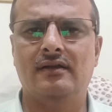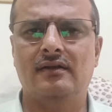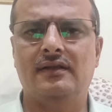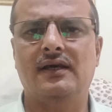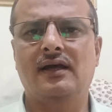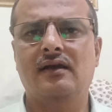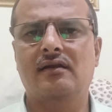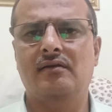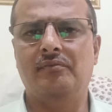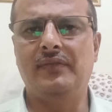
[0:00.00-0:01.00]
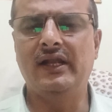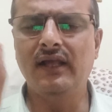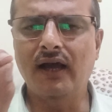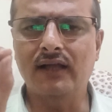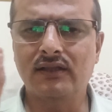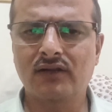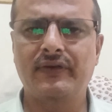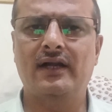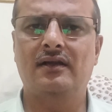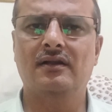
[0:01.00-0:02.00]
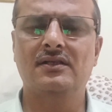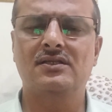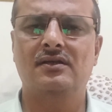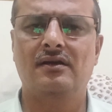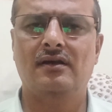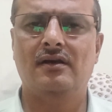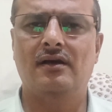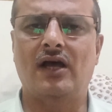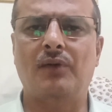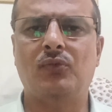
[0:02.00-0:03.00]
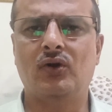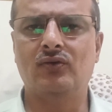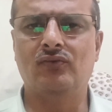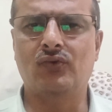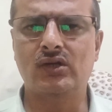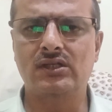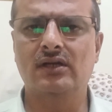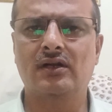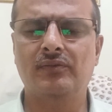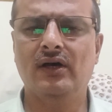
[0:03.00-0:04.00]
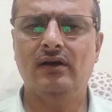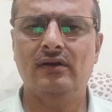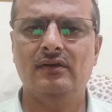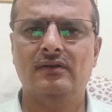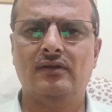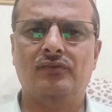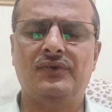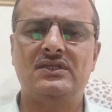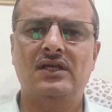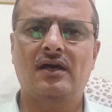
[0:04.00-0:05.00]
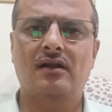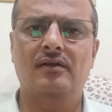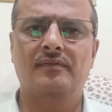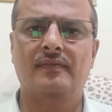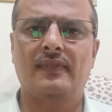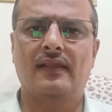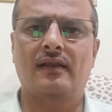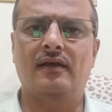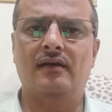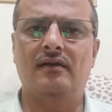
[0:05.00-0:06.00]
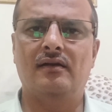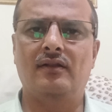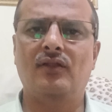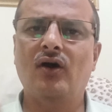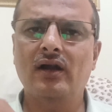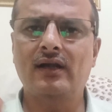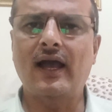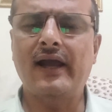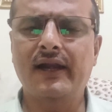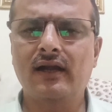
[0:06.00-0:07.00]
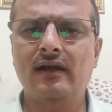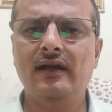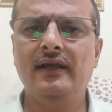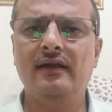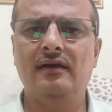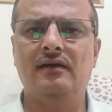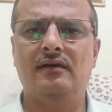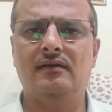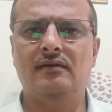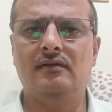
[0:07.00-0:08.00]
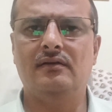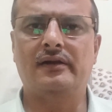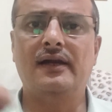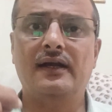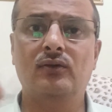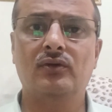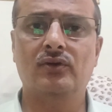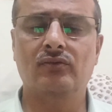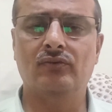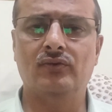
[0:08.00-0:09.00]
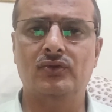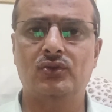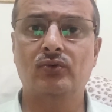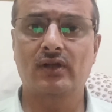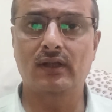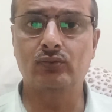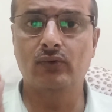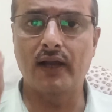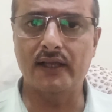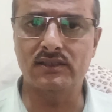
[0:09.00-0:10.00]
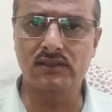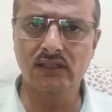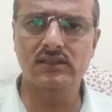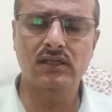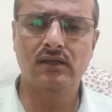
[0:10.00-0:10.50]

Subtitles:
There are many other factors about Vrishya Karma which are not directly related to the Shukra Dhatu as such,